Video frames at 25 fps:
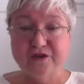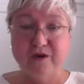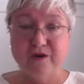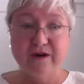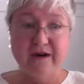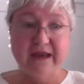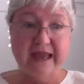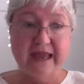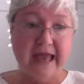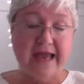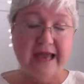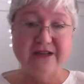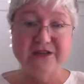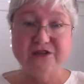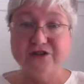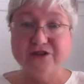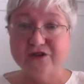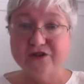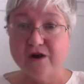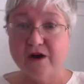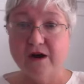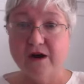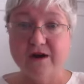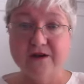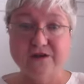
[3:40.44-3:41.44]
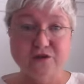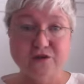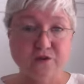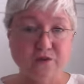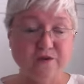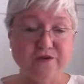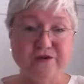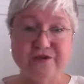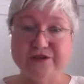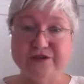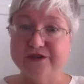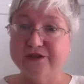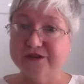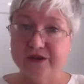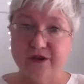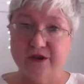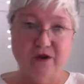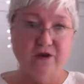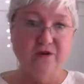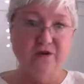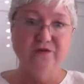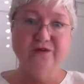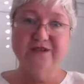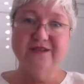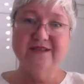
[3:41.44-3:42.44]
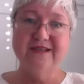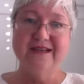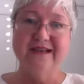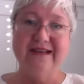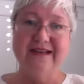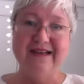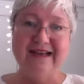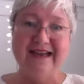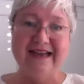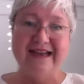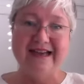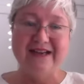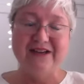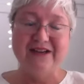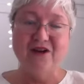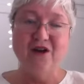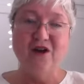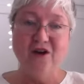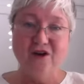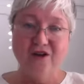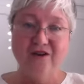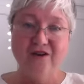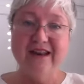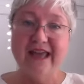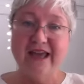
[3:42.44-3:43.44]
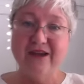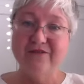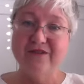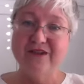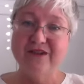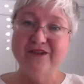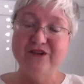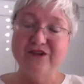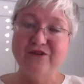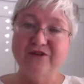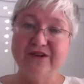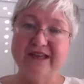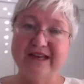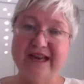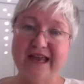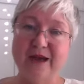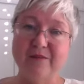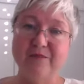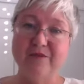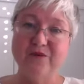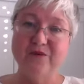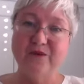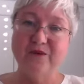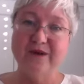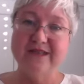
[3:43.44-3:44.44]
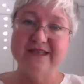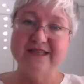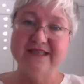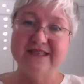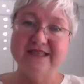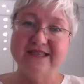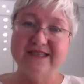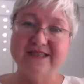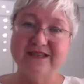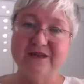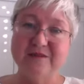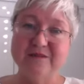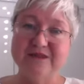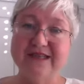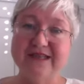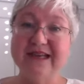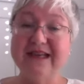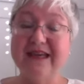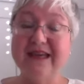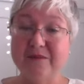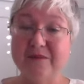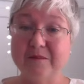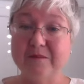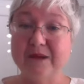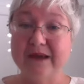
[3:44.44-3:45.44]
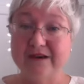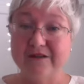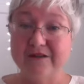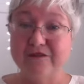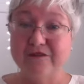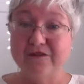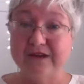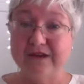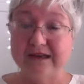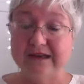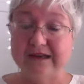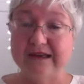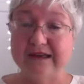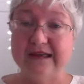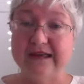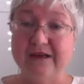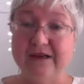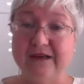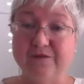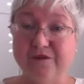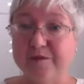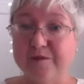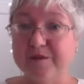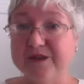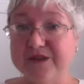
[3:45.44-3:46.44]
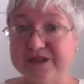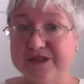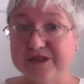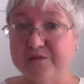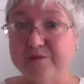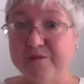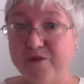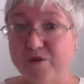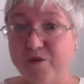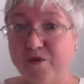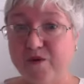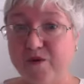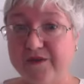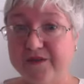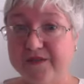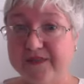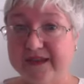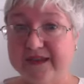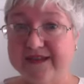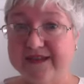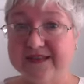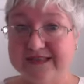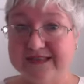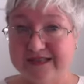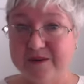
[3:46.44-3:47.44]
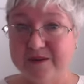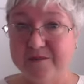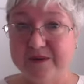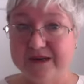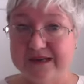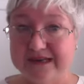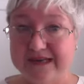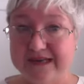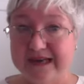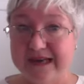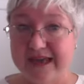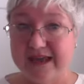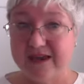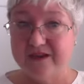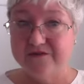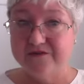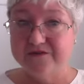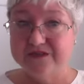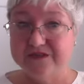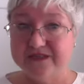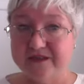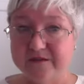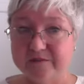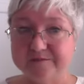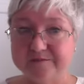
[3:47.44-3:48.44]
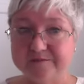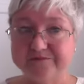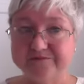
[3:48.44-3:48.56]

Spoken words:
our cats, dogs, horses, goats, all have endocannabinoid systems and can benefit from the support that CBD gives them.